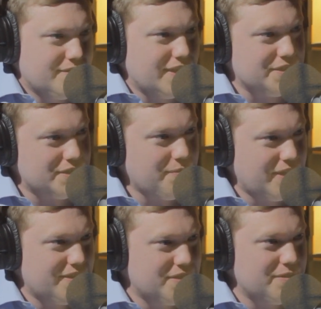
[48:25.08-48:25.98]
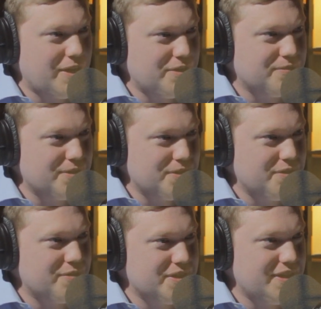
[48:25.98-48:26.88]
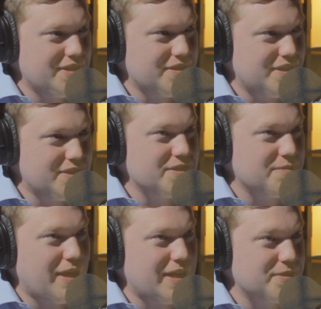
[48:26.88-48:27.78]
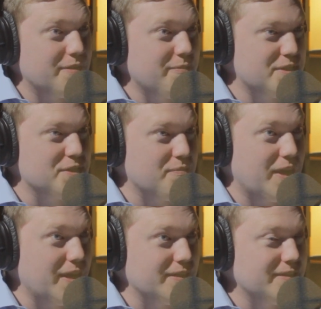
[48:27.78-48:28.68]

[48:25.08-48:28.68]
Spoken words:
Yeah, you see my door, you see what it says? It says ambassador. It means it's mine.